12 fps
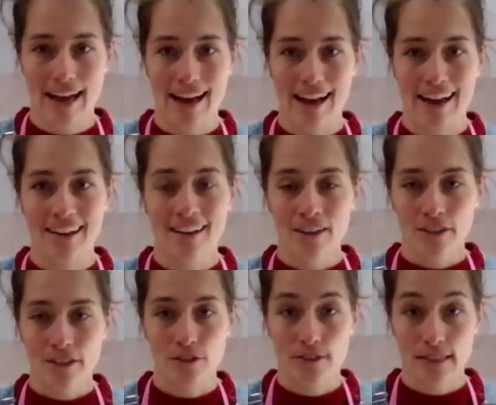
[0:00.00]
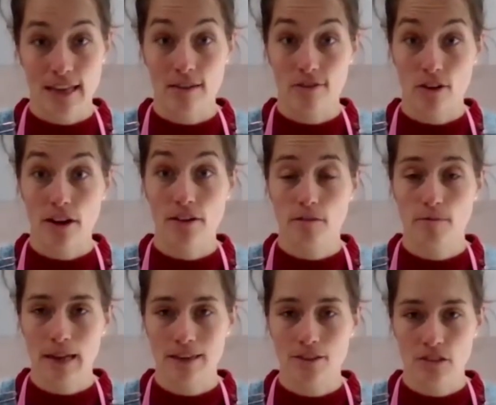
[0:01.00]
care, you save loads of
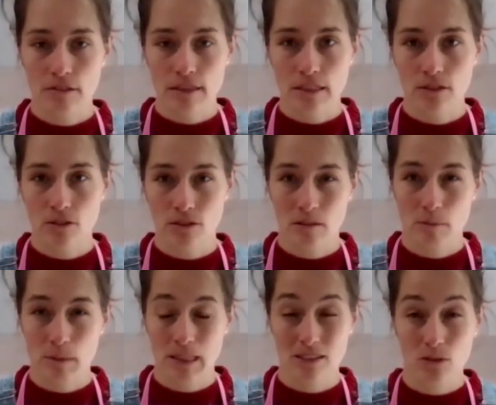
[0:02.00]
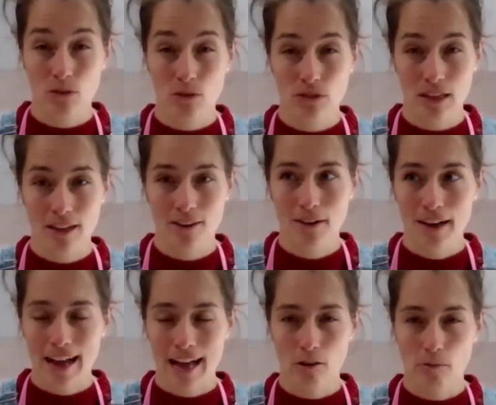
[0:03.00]
planetary resources, but it's also
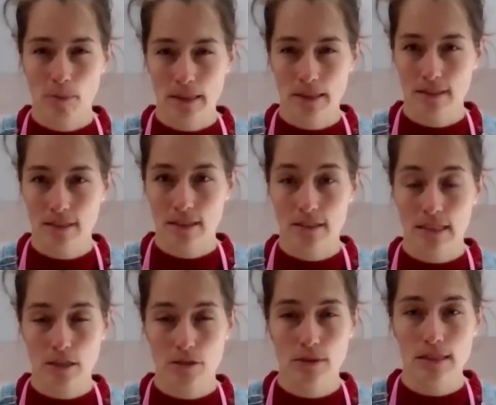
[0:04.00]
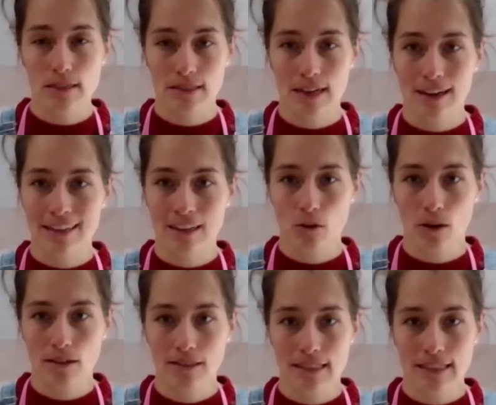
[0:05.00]
helping to decrease that
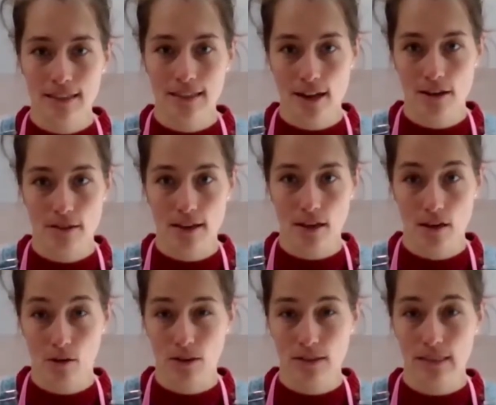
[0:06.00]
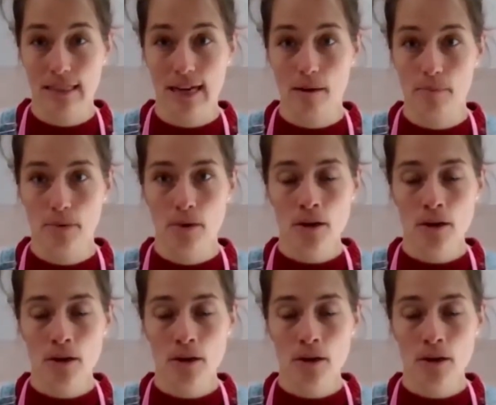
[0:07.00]
inequality, you know, the equality gap.